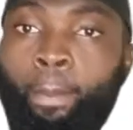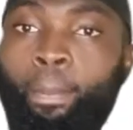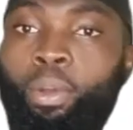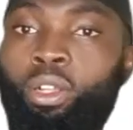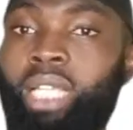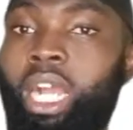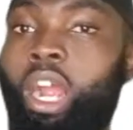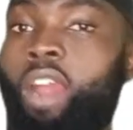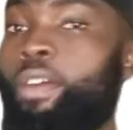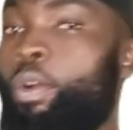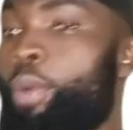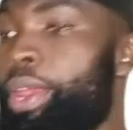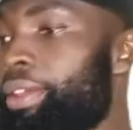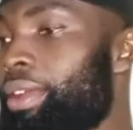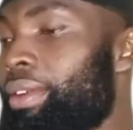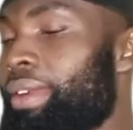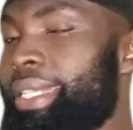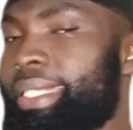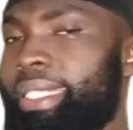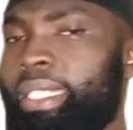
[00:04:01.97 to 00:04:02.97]
But however, when
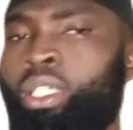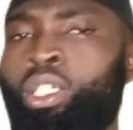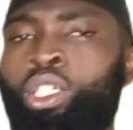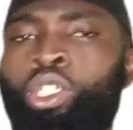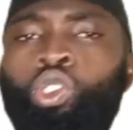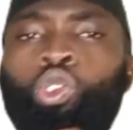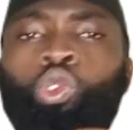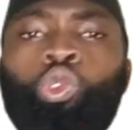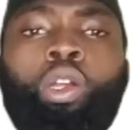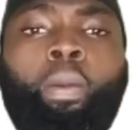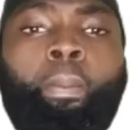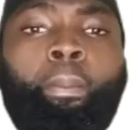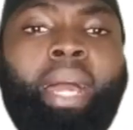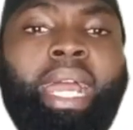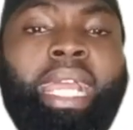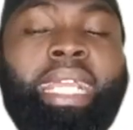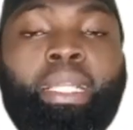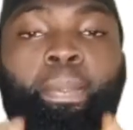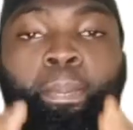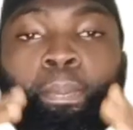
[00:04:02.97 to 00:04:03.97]
you are writing, do not
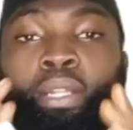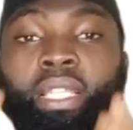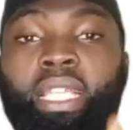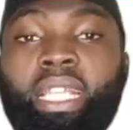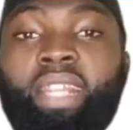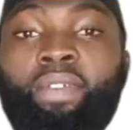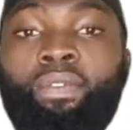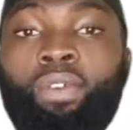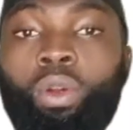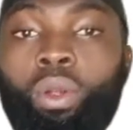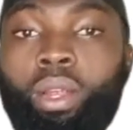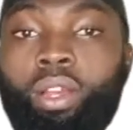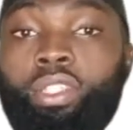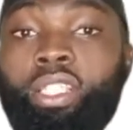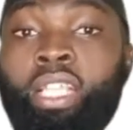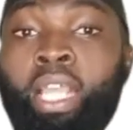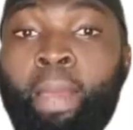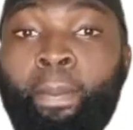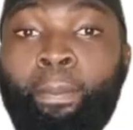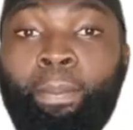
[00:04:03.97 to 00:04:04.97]
mind putting the
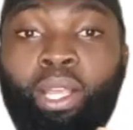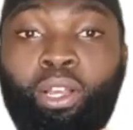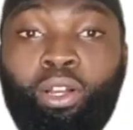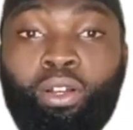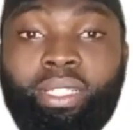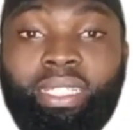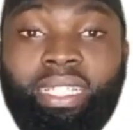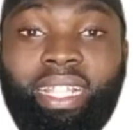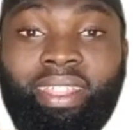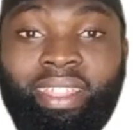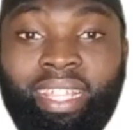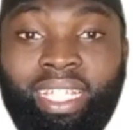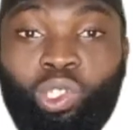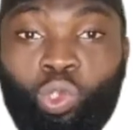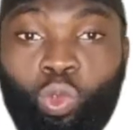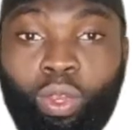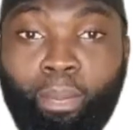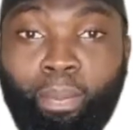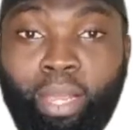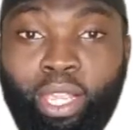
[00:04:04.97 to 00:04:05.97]
vowels, because
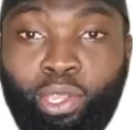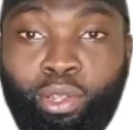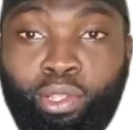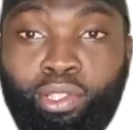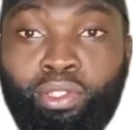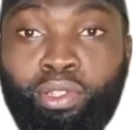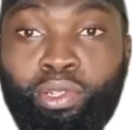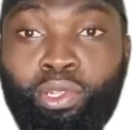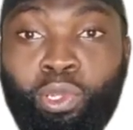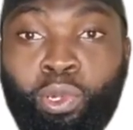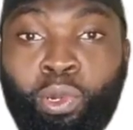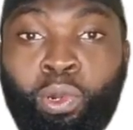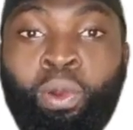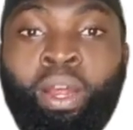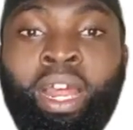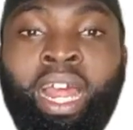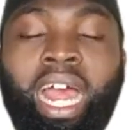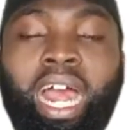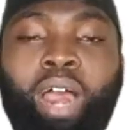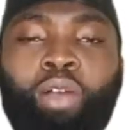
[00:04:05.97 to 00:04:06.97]
this will make you to
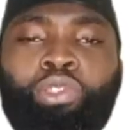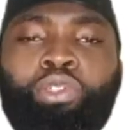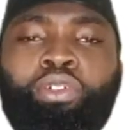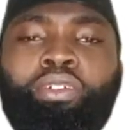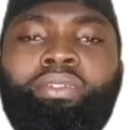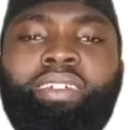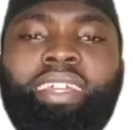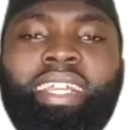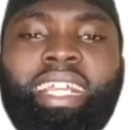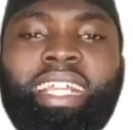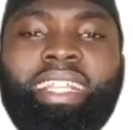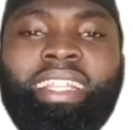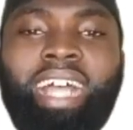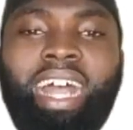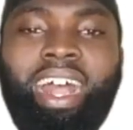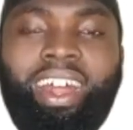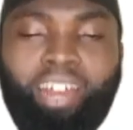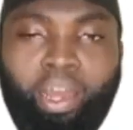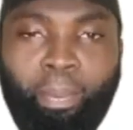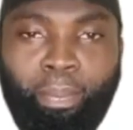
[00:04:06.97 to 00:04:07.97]
know how to
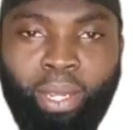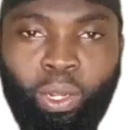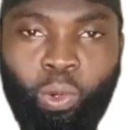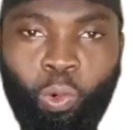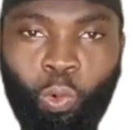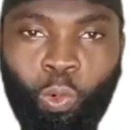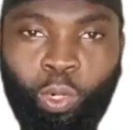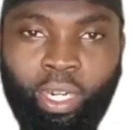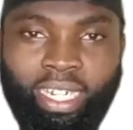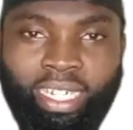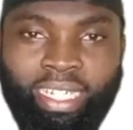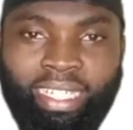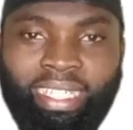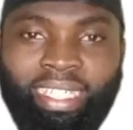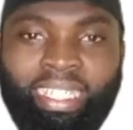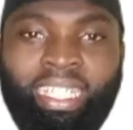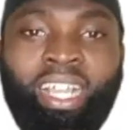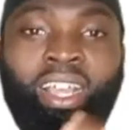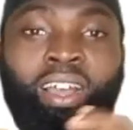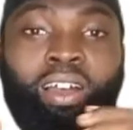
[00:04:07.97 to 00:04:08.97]
read Arabic
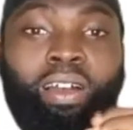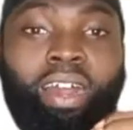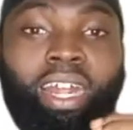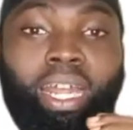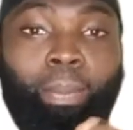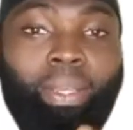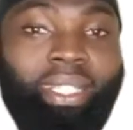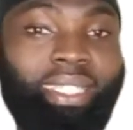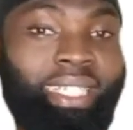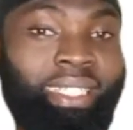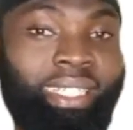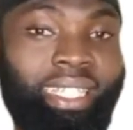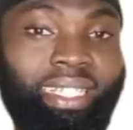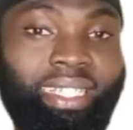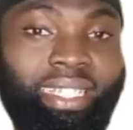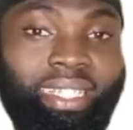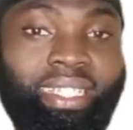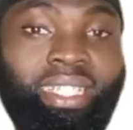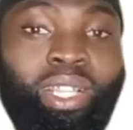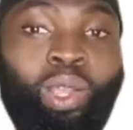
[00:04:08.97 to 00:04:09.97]
words or Arabic
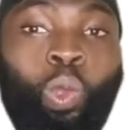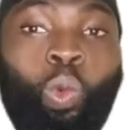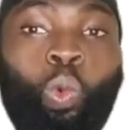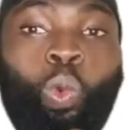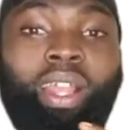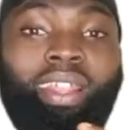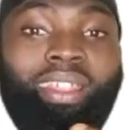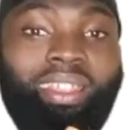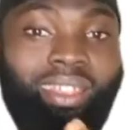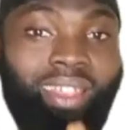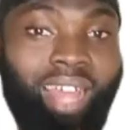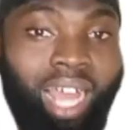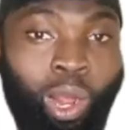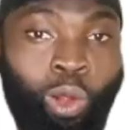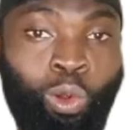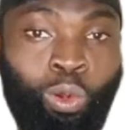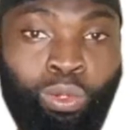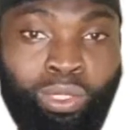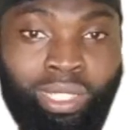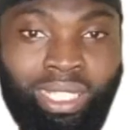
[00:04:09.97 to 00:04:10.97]
sentences
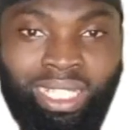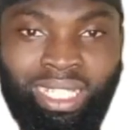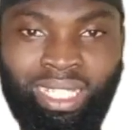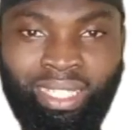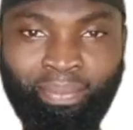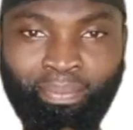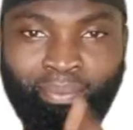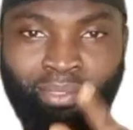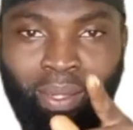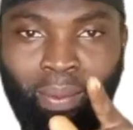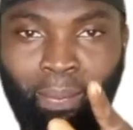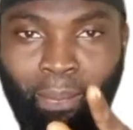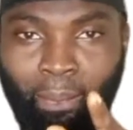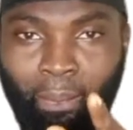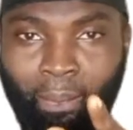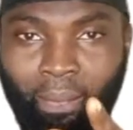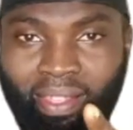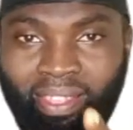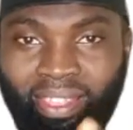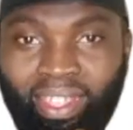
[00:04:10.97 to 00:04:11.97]
without
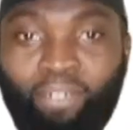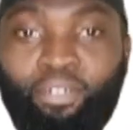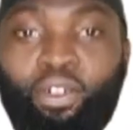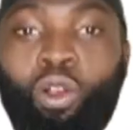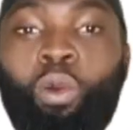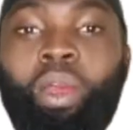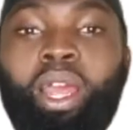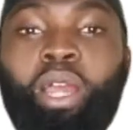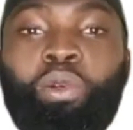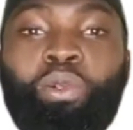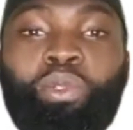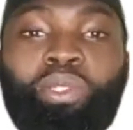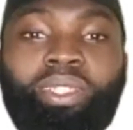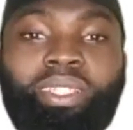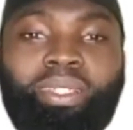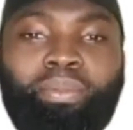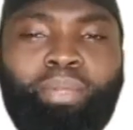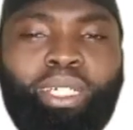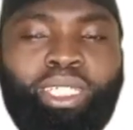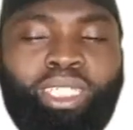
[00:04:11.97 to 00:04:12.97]
the
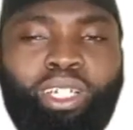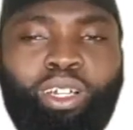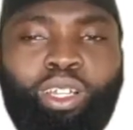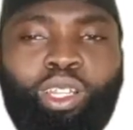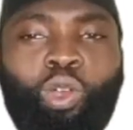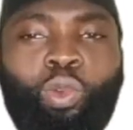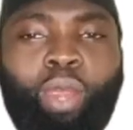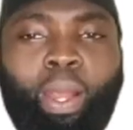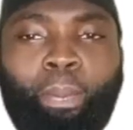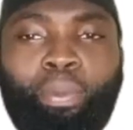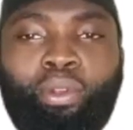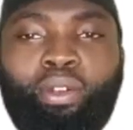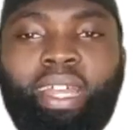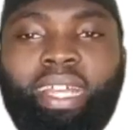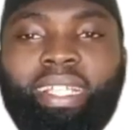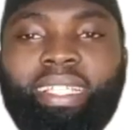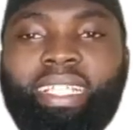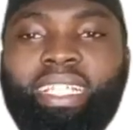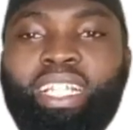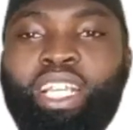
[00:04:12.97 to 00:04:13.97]
vowels. MashaAllah, we are
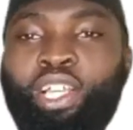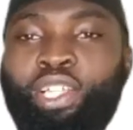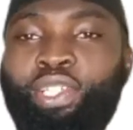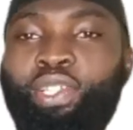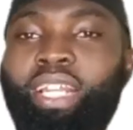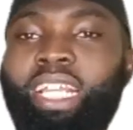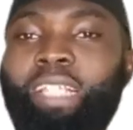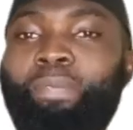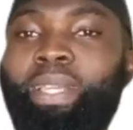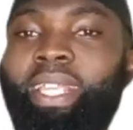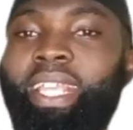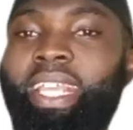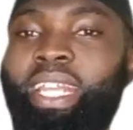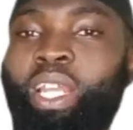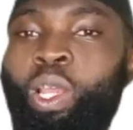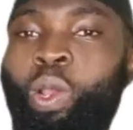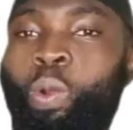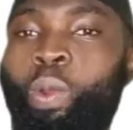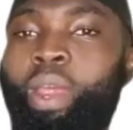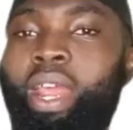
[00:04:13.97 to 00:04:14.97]
progressing. So let's begin.